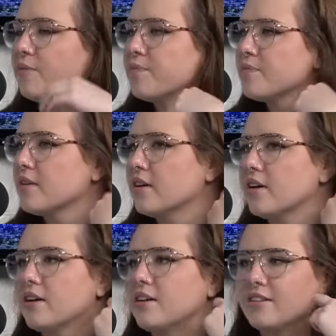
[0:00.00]
Yeah, the
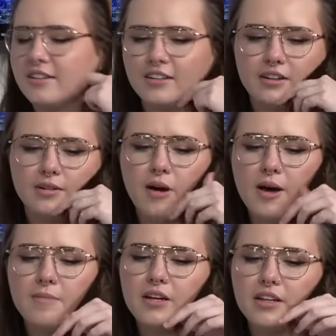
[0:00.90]
wheeze. Yeah.
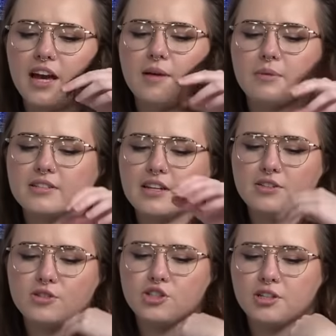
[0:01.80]
I'm a cat because I
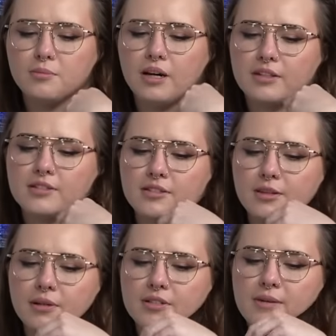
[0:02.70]
do shit in a box and
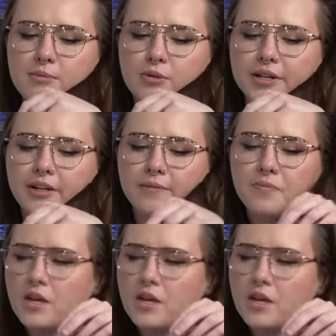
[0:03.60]
sleep on top of Brittany.